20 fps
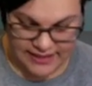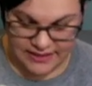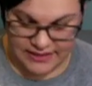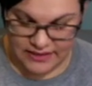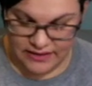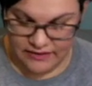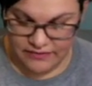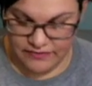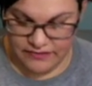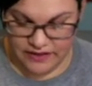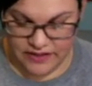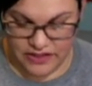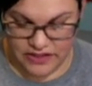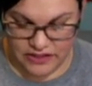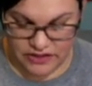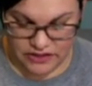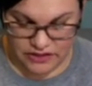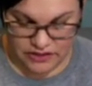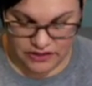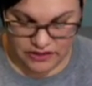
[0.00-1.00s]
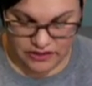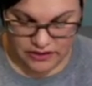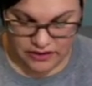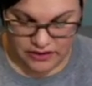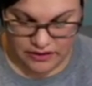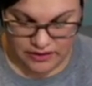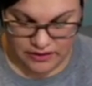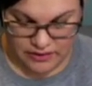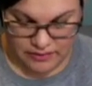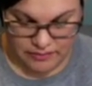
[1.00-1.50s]
did finish
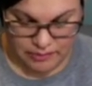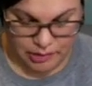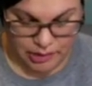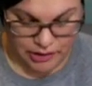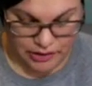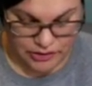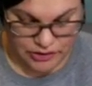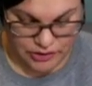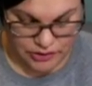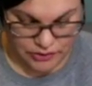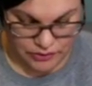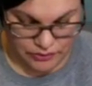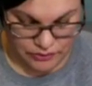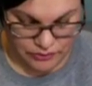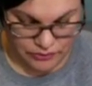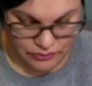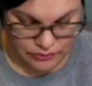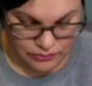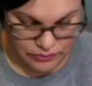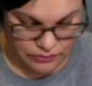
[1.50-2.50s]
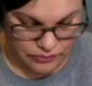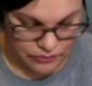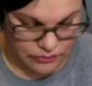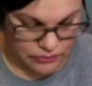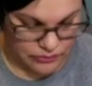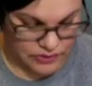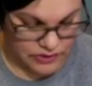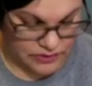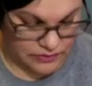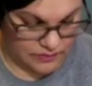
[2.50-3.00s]
part 2
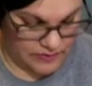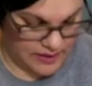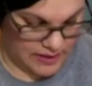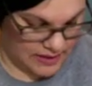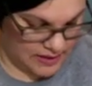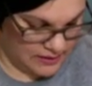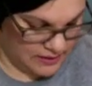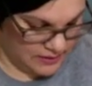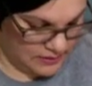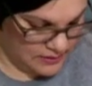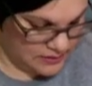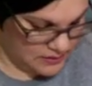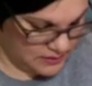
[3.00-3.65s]
this weekend,